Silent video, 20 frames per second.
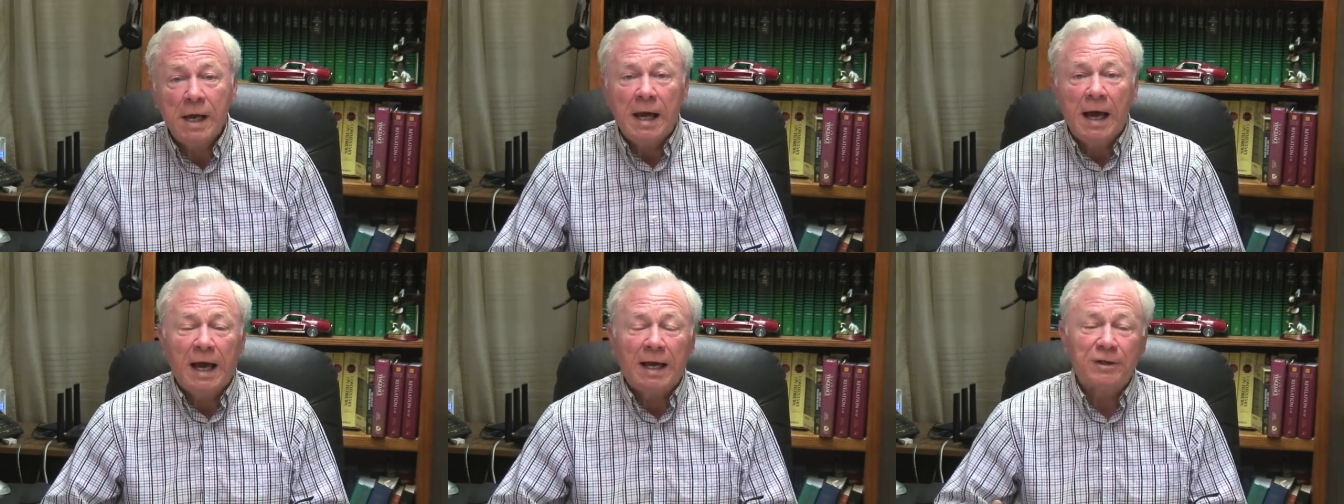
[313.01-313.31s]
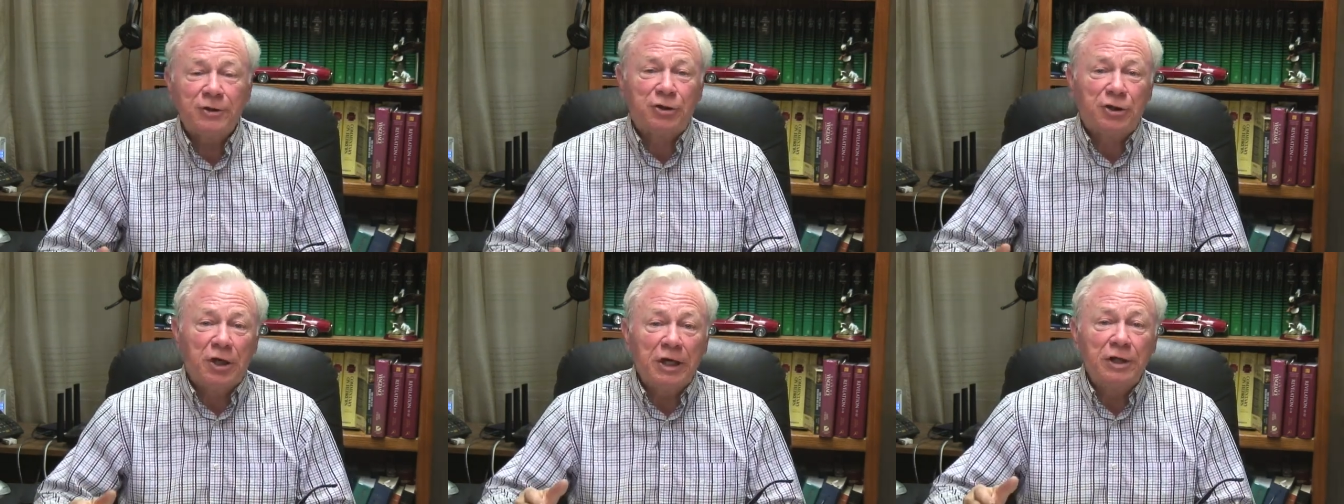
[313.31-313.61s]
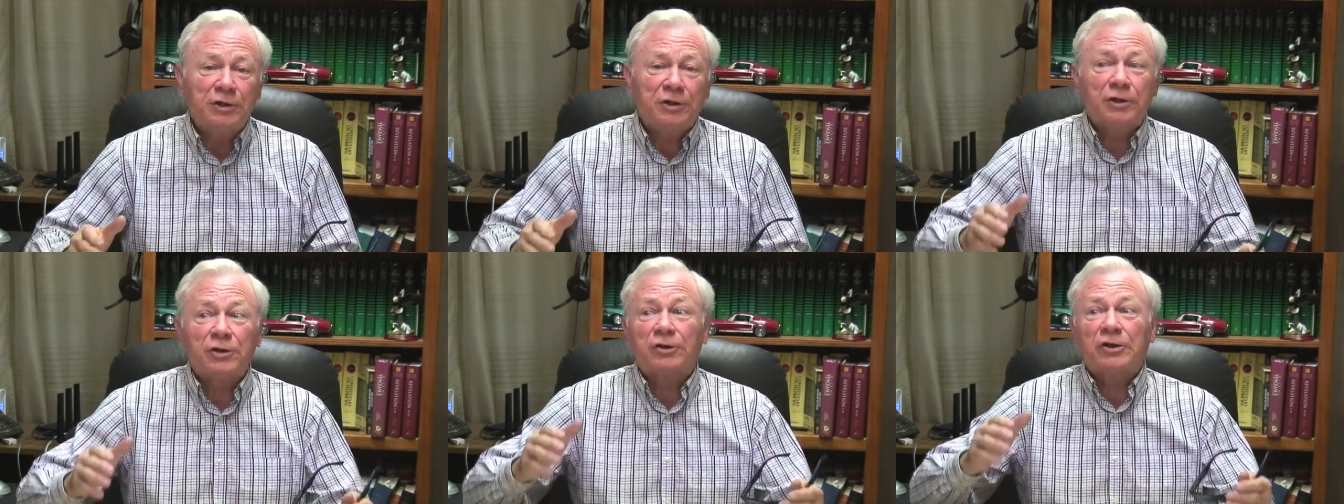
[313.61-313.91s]
has
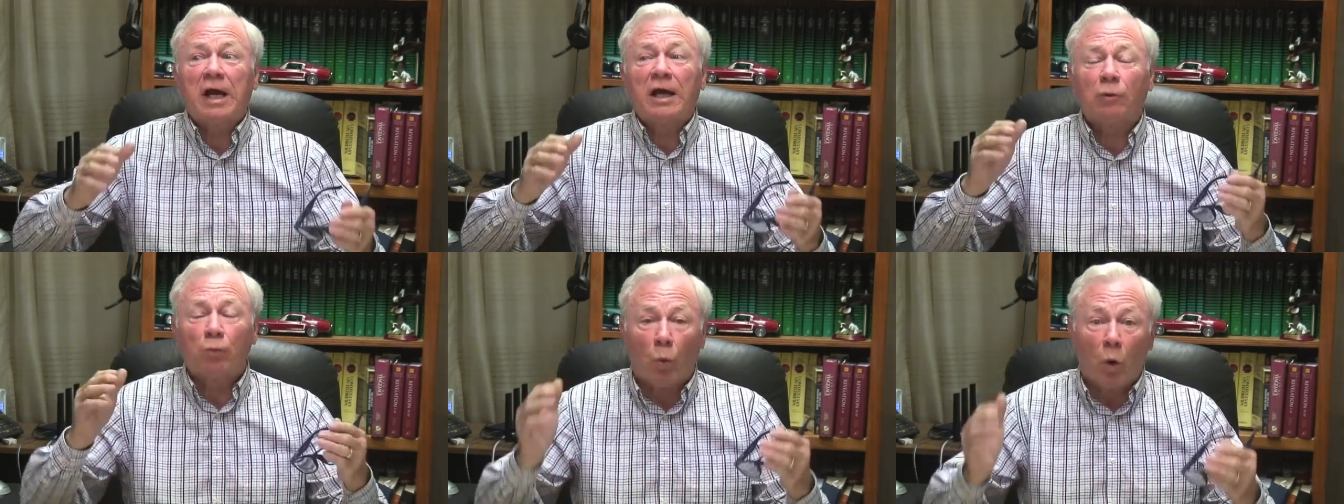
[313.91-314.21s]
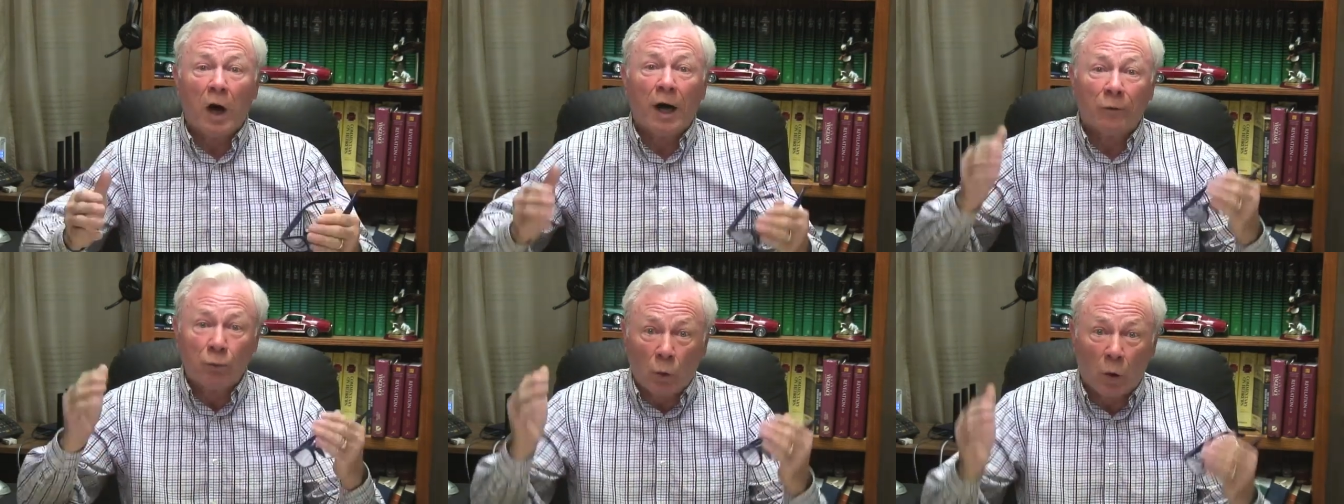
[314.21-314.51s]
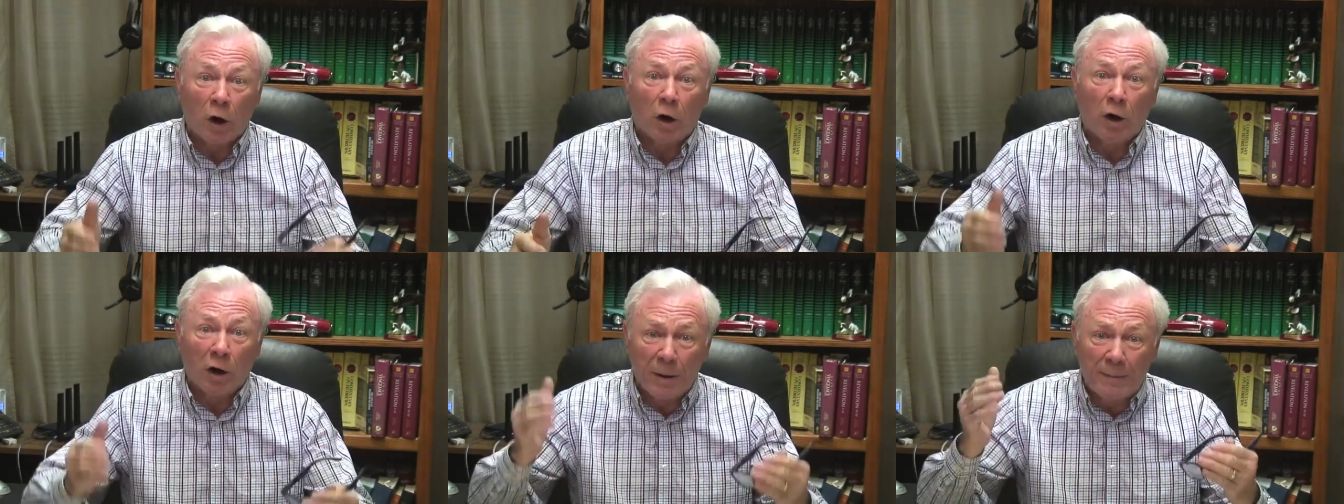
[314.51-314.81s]
Jesus said one
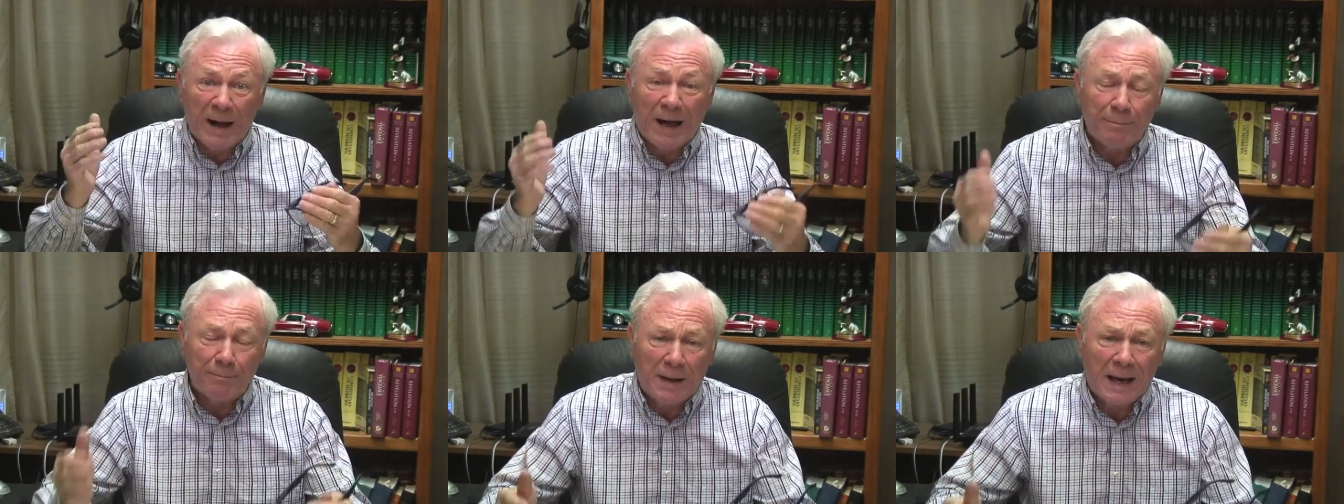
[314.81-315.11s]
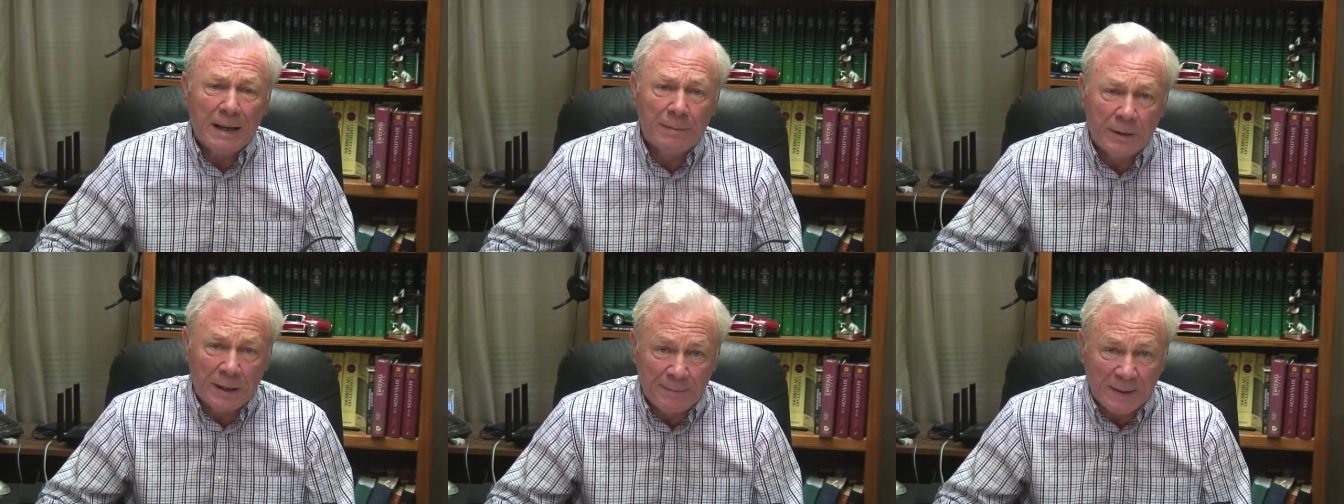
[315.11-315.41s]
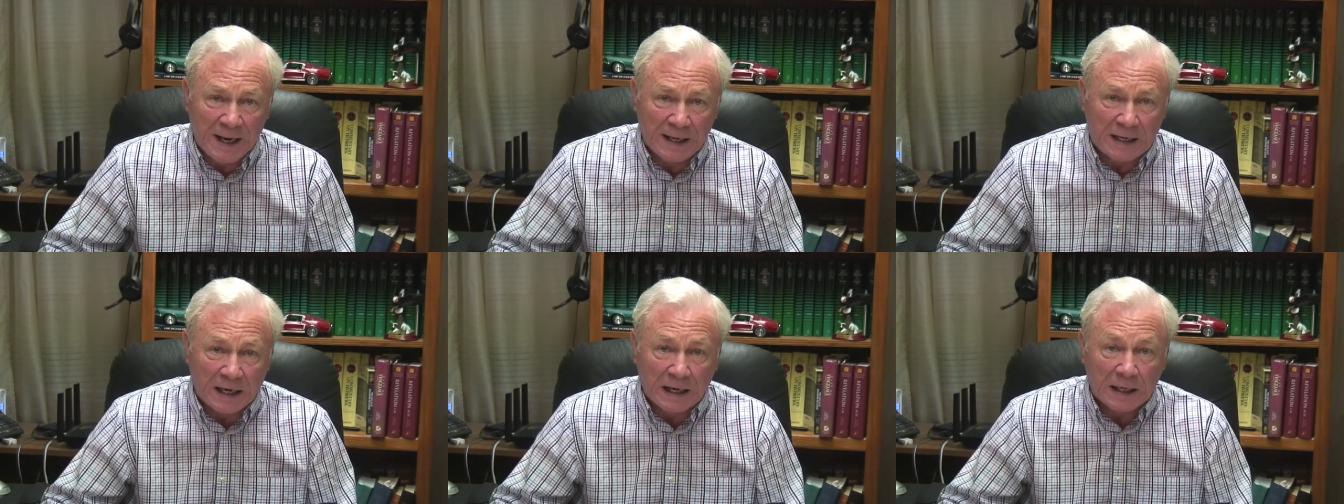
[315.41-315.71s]
word about baby
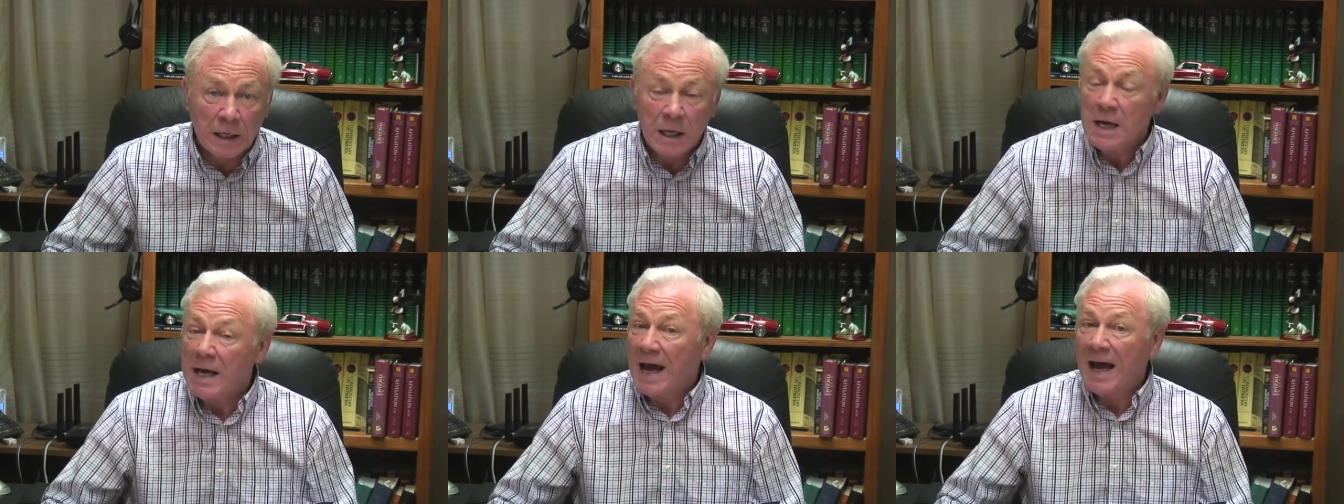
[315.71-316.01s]
making?